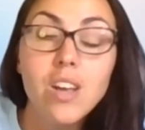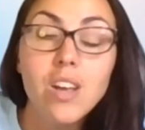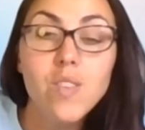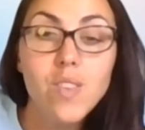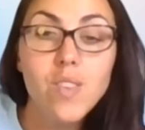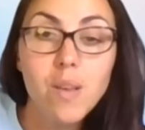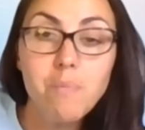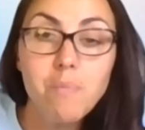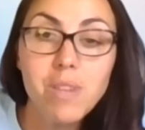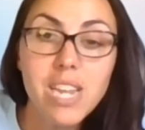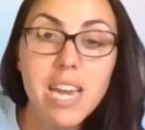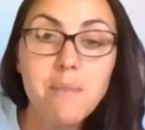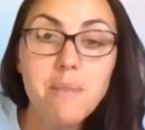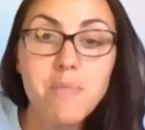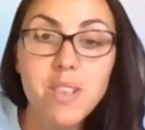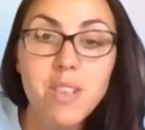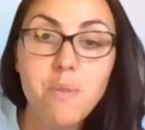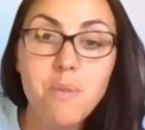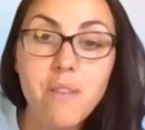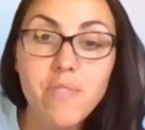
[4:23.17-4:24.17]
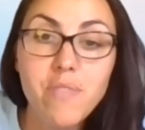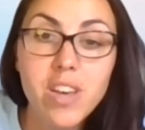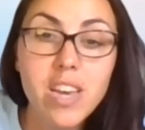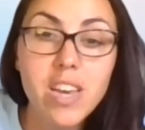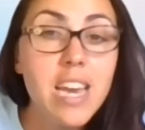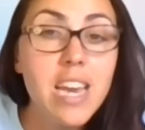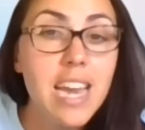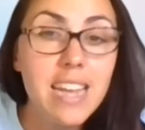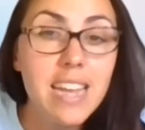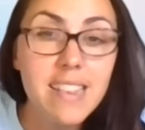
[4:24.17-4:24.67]
Sometimes, however,
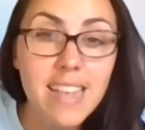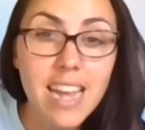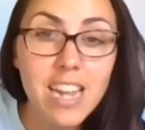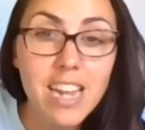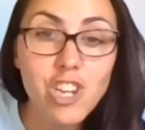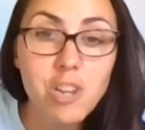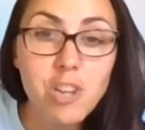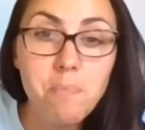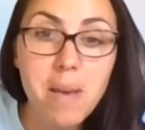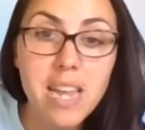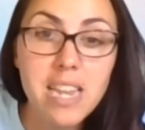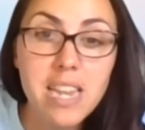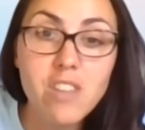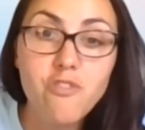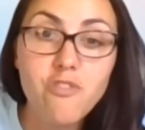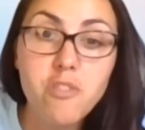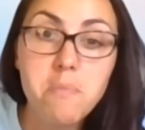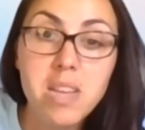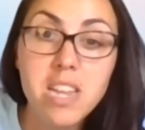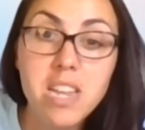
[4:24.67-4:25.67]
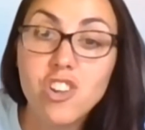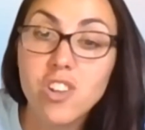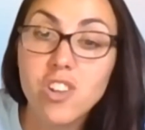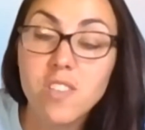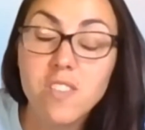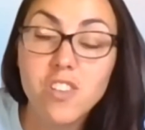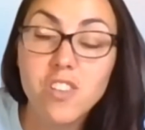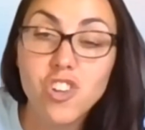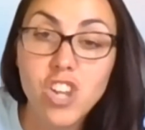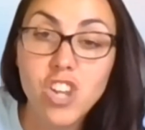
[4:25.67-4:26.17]
it's actually better for me
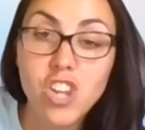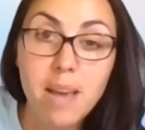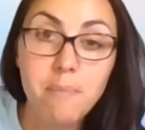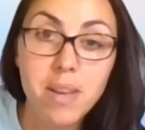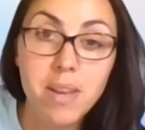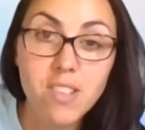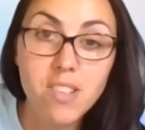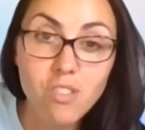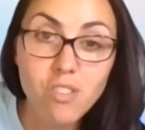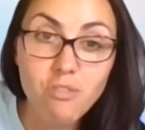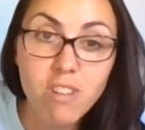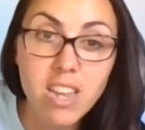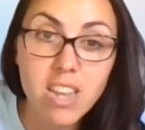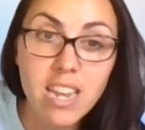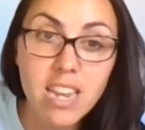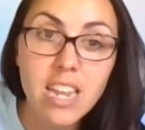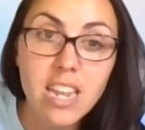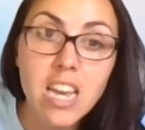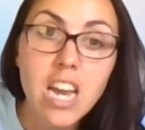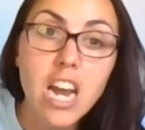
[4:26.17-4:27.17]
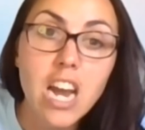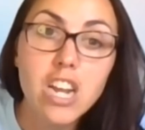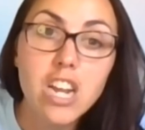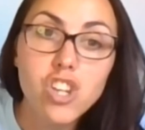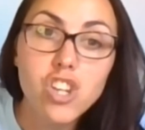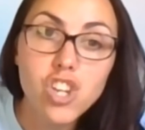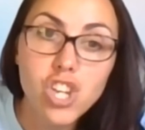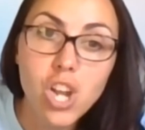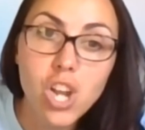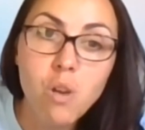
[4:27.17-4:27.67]
just to share my screen
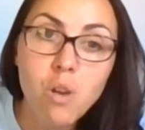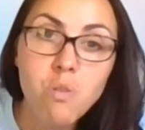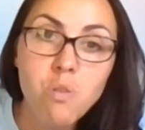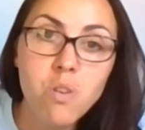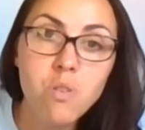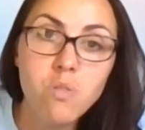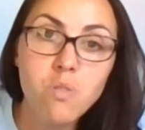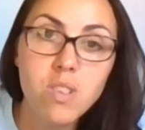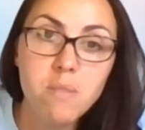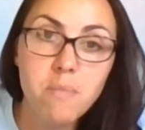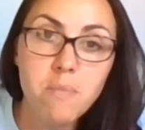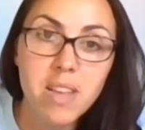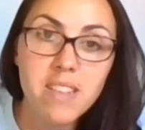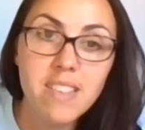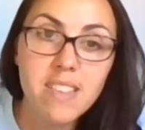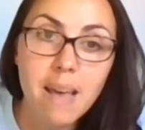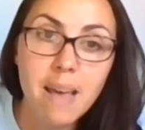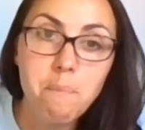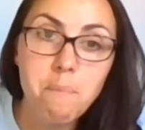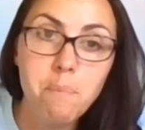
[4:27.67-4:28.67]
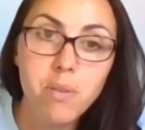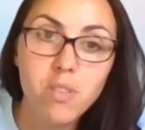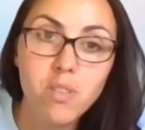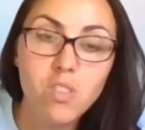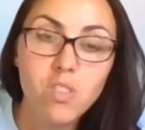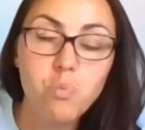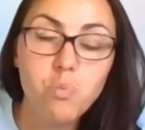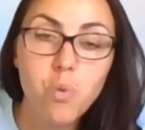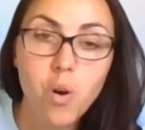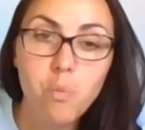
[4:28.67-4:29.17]
and show you some
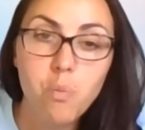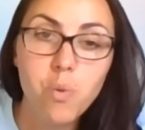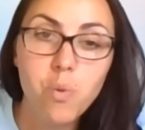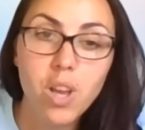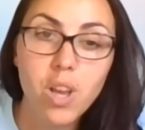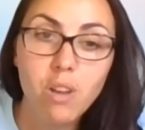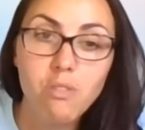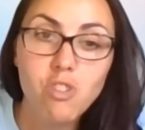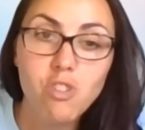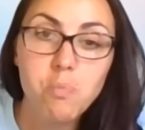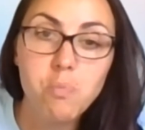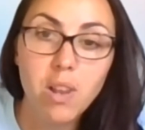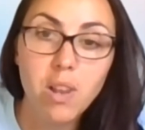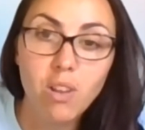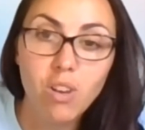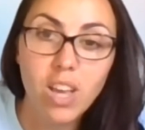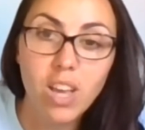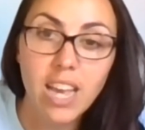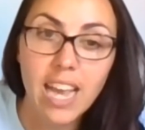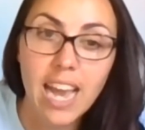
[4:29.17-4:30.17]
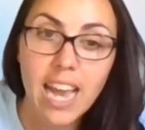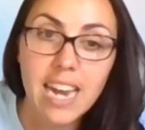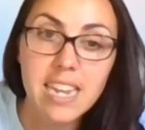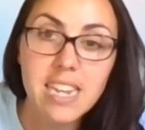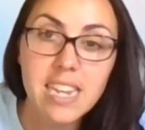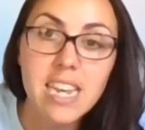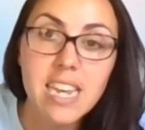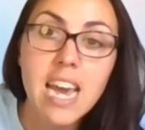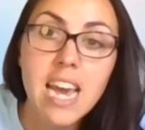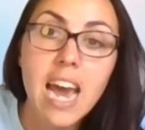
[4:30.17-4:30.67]
examples of what we're going to be looking at.
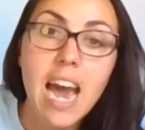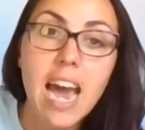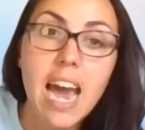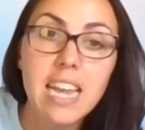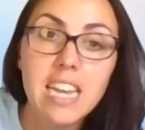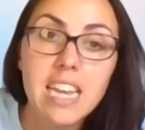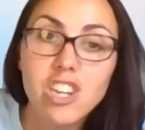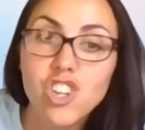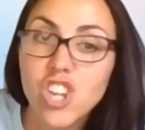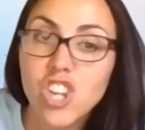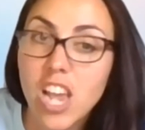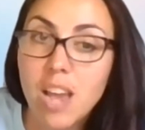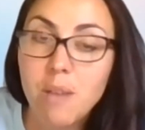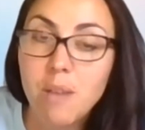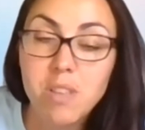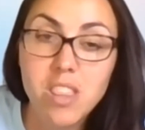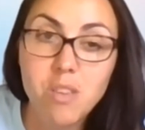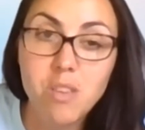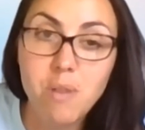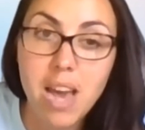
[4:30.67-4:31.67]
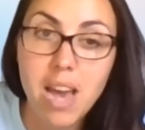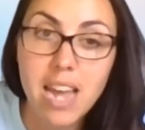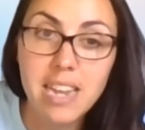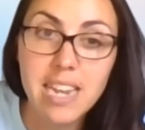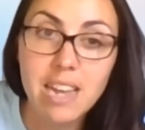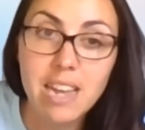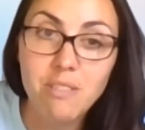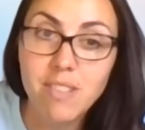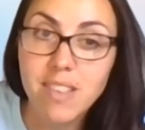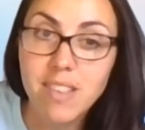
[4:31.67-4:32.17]
I can share with you
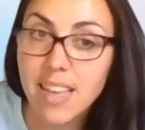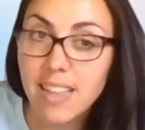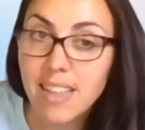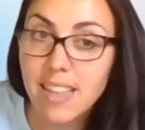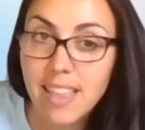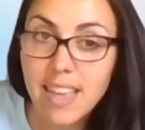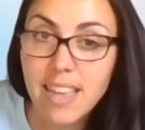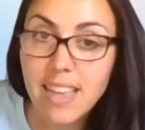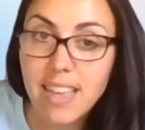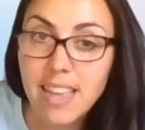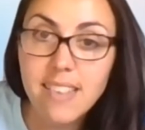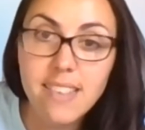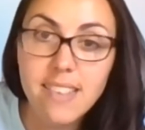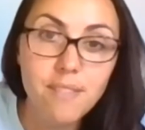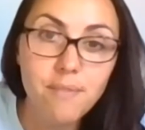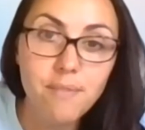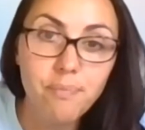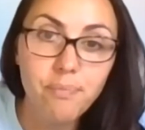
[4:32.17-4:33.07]
handouts like this